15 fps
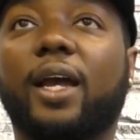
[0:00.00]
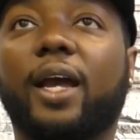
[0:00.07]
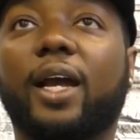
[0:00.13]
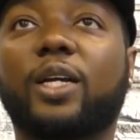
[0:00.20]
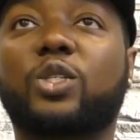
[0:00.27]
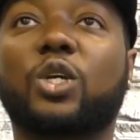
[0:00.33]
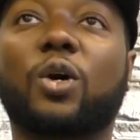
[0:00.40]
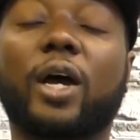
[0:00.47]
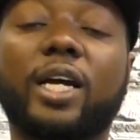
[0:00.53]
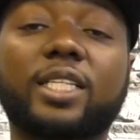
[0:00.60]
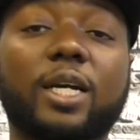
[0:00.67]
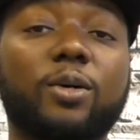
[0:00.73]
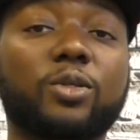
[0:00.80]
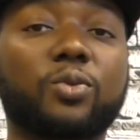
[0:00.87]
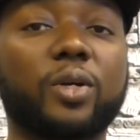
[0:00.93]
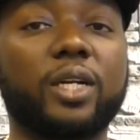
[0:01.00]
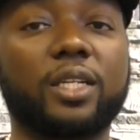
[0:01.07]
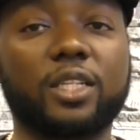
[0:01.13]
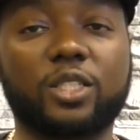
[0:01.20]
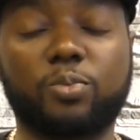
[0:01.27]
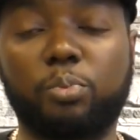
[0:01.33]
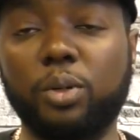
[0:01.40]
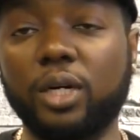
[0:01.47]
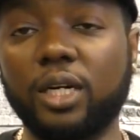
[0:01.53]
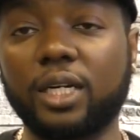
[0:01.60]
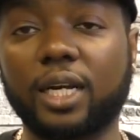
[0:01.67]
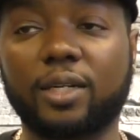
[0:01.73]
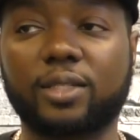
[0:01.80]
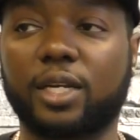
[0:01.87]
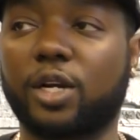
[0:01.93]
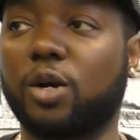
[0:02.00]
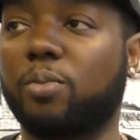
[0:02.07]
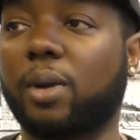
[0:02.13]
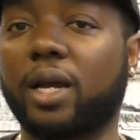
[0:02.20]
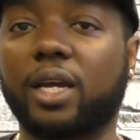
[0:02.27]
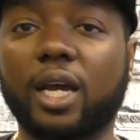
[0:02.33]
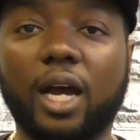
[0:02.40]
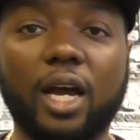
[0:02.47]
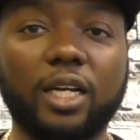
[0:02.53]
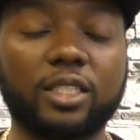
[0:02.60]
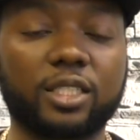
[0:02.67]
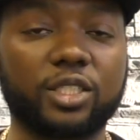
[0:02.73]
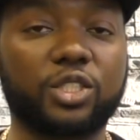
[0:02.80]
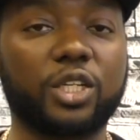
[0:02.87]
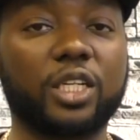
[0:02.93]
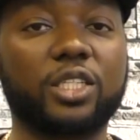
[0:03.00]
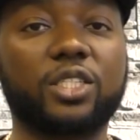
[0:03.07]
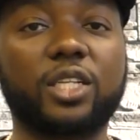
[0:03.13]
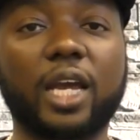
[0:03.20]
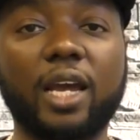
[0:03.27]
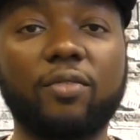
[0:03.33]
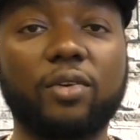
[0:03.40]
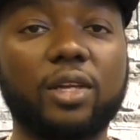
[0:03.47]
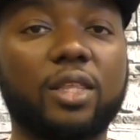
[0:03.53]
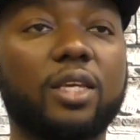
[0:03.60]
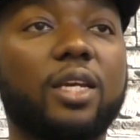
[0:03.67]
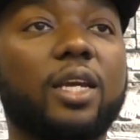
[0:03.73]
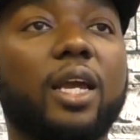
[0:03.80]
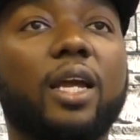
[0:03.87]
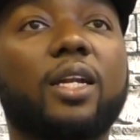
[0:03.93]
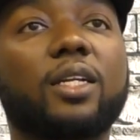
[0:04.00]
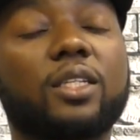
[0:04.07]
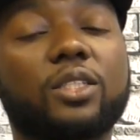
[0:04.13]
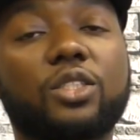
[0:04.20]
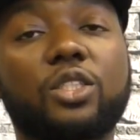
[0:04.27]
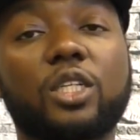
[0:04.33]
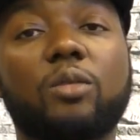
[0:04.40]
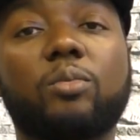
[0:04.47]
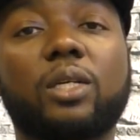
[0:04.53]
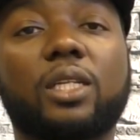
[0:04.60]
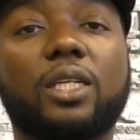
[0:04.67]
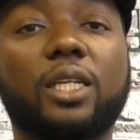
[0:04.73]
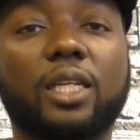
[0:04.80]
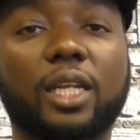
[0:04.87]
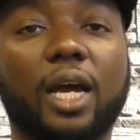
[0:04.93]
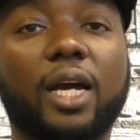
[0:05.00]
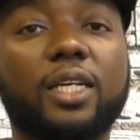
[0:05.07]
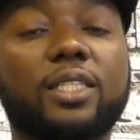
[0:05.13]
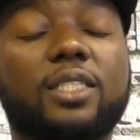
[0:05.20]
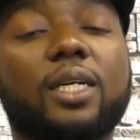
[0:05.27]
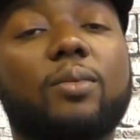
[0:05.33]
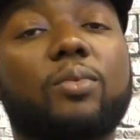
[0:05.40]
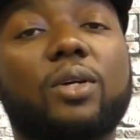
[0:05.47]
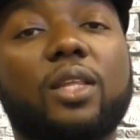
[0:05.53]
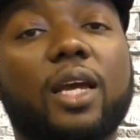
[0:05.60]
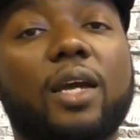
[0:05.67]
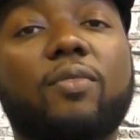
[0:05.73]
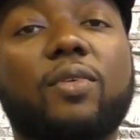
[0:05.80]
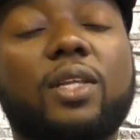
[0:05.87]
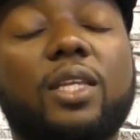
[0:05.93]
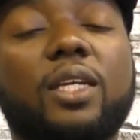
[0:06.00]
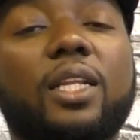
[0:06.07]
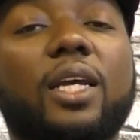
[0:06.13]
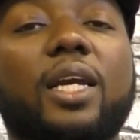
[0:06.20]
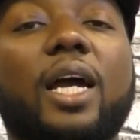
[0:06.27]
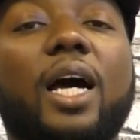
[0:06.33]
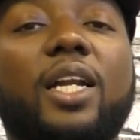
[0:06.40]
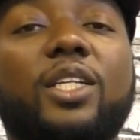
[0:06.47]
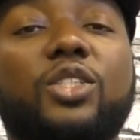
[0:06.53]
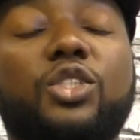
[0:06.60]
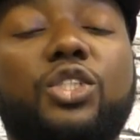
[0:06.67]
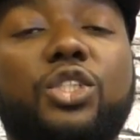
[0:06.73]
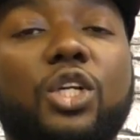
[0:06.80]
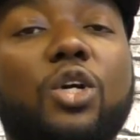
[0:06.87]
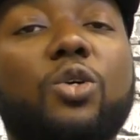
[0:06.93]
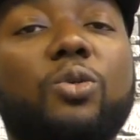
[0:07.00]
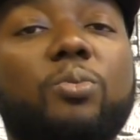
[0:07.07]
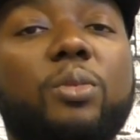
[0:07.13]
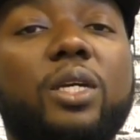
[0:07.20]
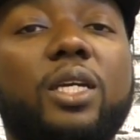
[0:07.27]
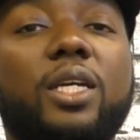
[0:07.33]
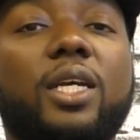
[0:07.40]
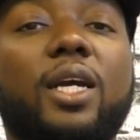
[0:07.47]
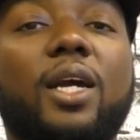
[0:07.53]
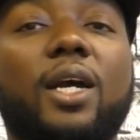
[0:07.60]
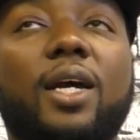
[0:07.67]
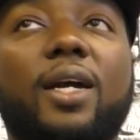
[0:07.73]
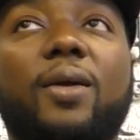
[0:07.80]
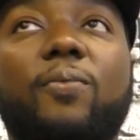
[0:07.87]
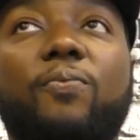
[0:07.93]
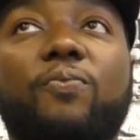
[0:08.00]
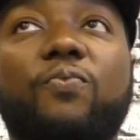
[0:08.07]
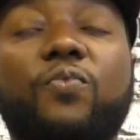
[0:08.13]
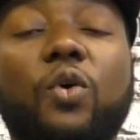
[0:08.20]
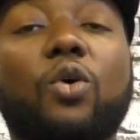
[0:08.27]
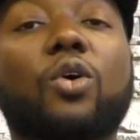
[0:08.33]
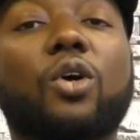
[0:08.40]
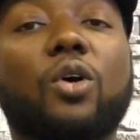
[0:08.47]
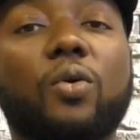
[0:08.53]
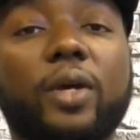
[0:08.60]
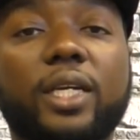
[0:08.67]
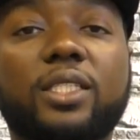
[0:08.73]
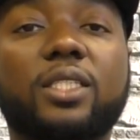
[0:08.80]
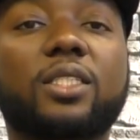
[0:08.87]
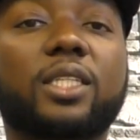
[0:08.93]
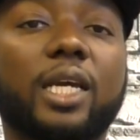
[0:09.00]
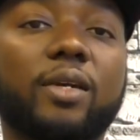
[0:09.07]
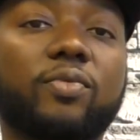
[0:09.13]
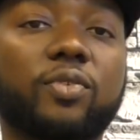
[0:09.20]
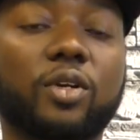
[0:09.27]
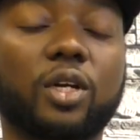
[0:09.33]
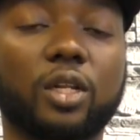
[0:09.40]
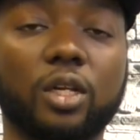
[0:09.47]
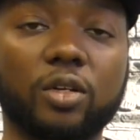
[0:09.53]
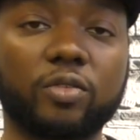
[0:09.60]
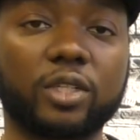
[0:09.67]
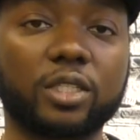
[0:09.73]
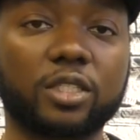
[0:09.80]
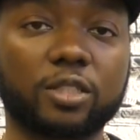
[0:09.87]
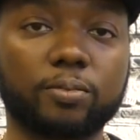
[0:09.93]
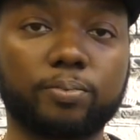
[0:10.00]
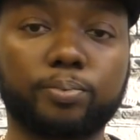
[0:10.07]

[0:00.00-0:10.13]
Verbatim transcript: And so as I was reading this book, I was like, oh my gosh, this changes everything. And it legitimately lines up with everything that God has shown me for Oasis and for Clovis.